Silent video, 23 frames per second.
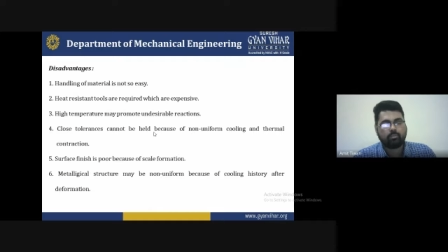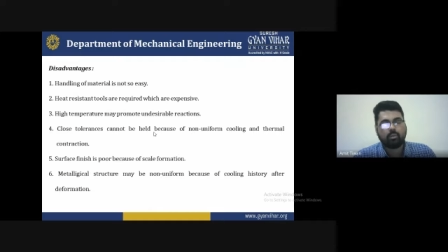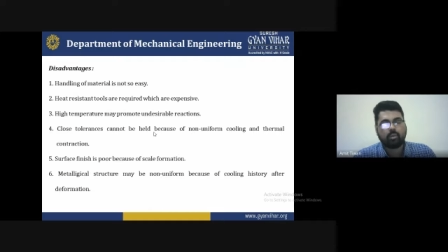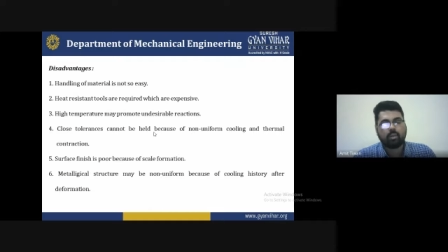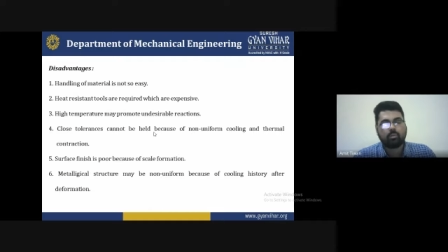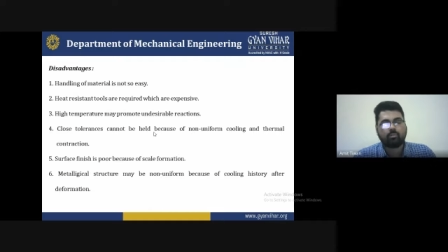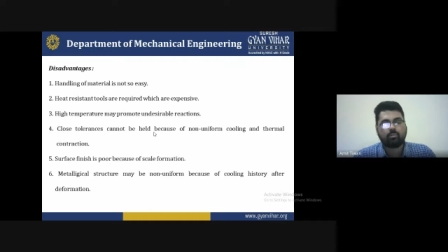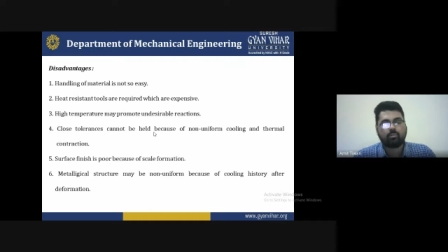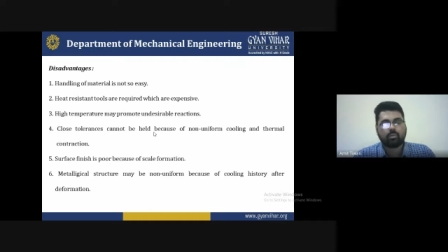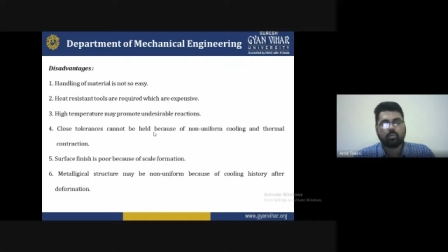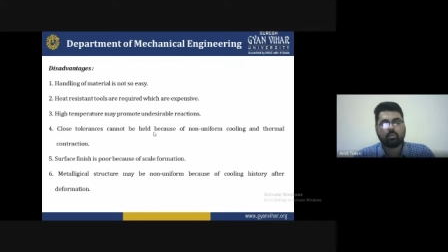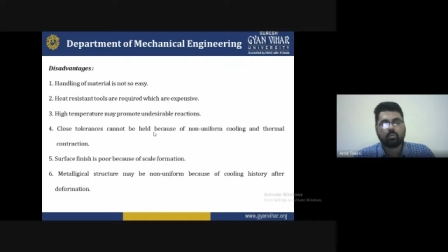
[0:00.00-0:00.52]
will
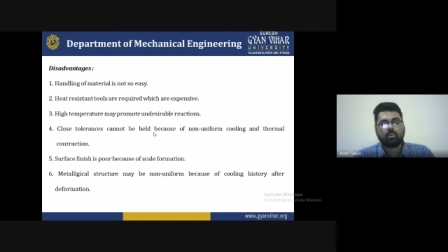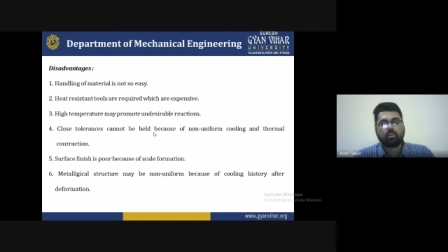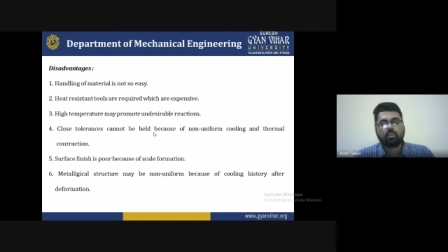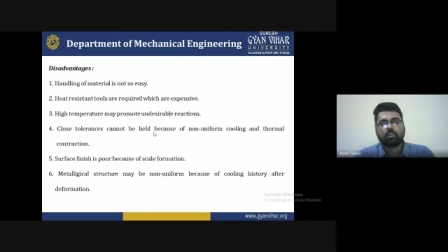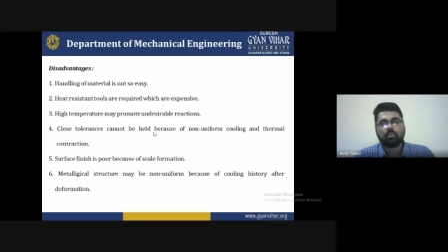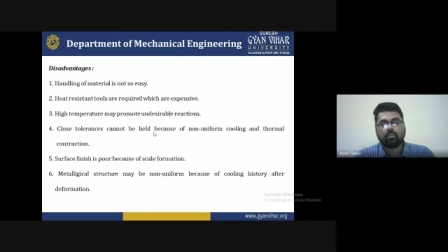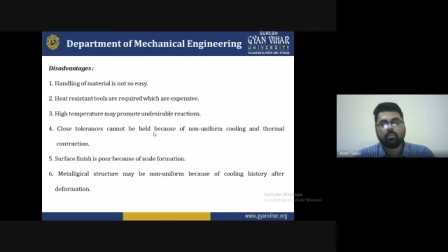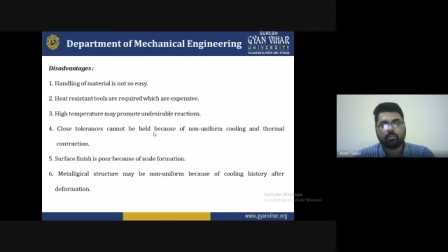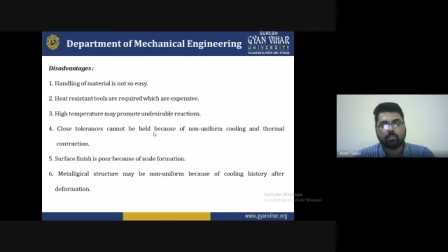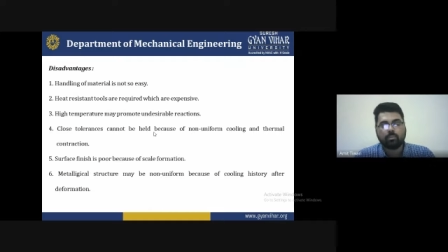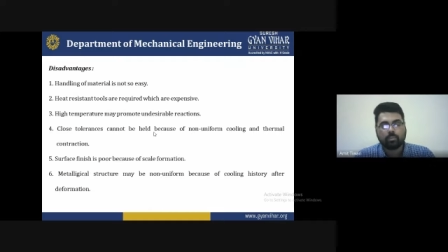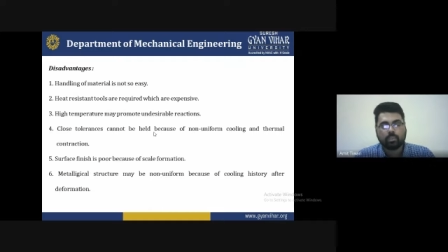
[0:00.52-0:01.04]
after not
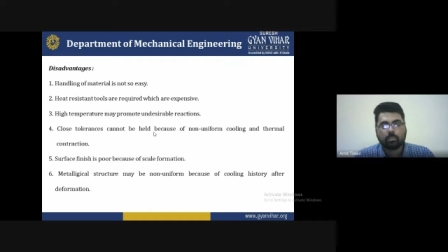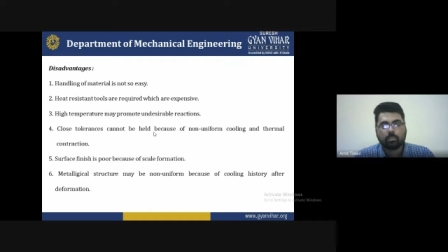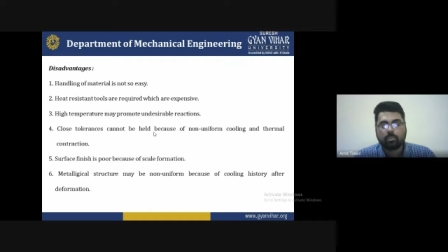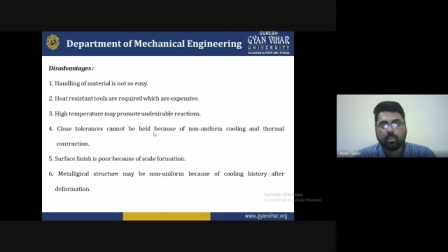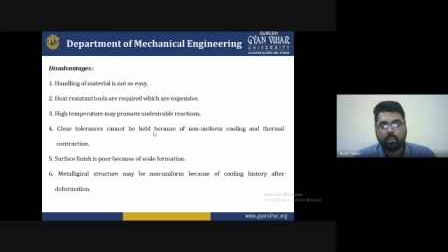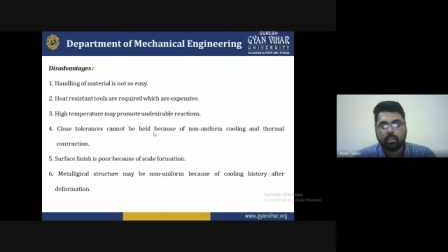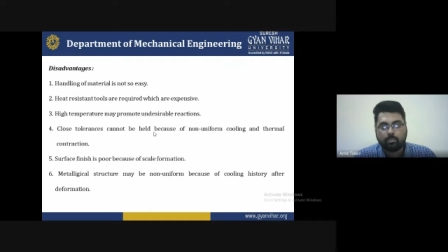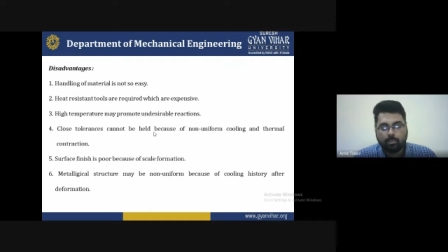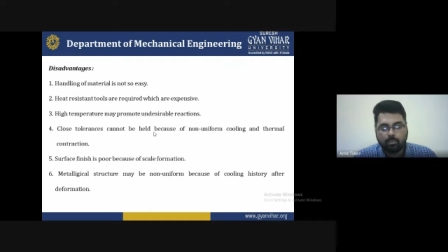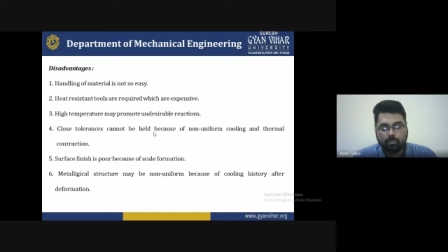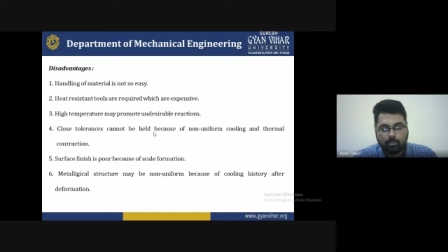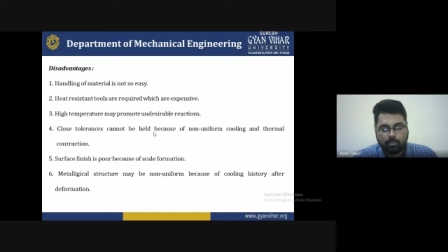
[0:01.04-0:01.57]
it will
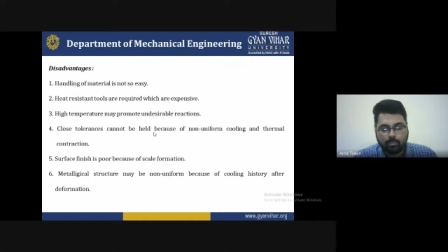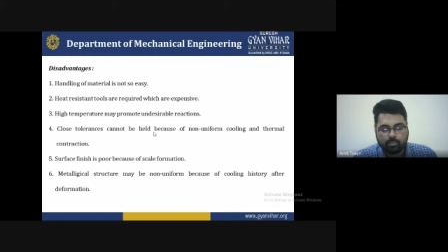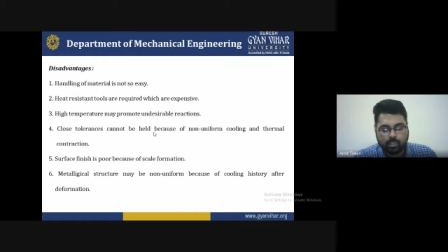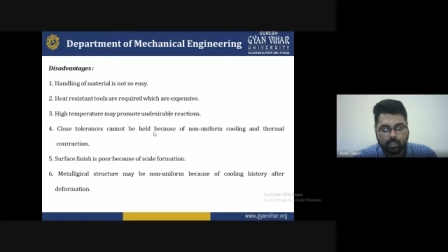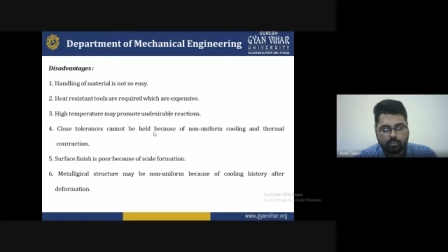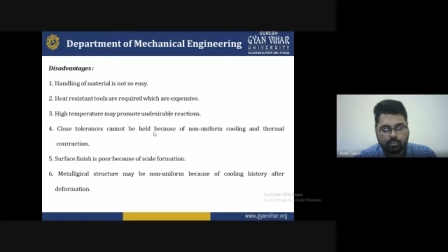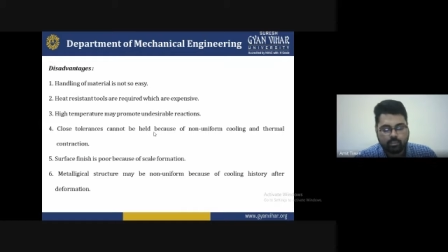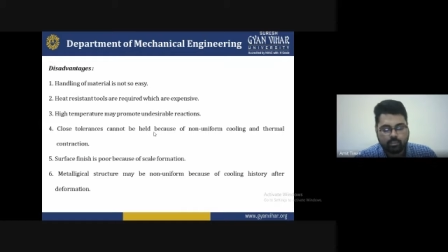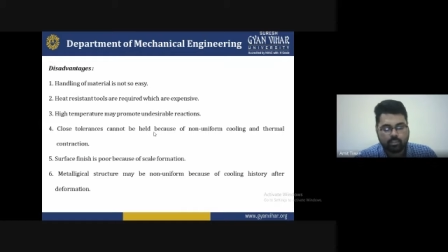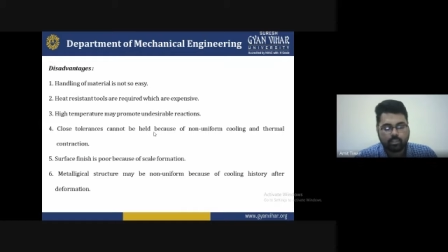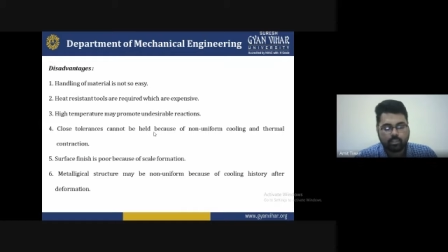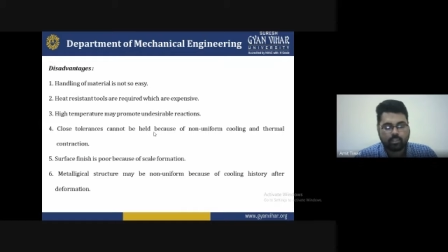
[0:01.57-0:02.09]
sometime it may be
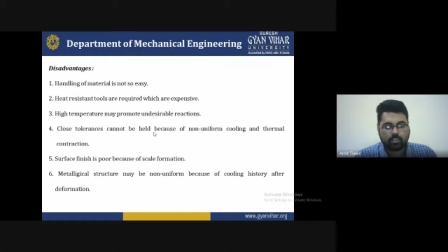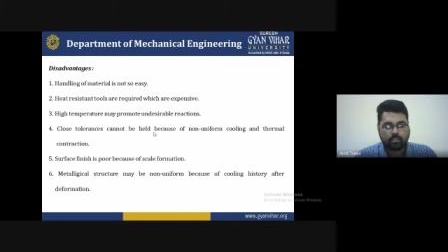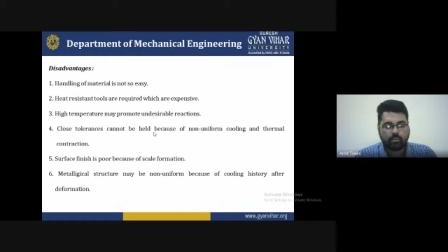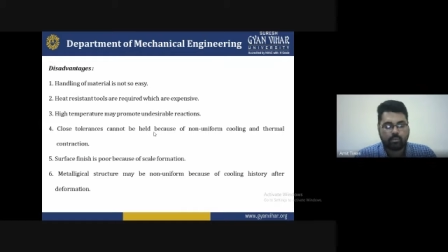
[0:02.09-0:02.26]
chances that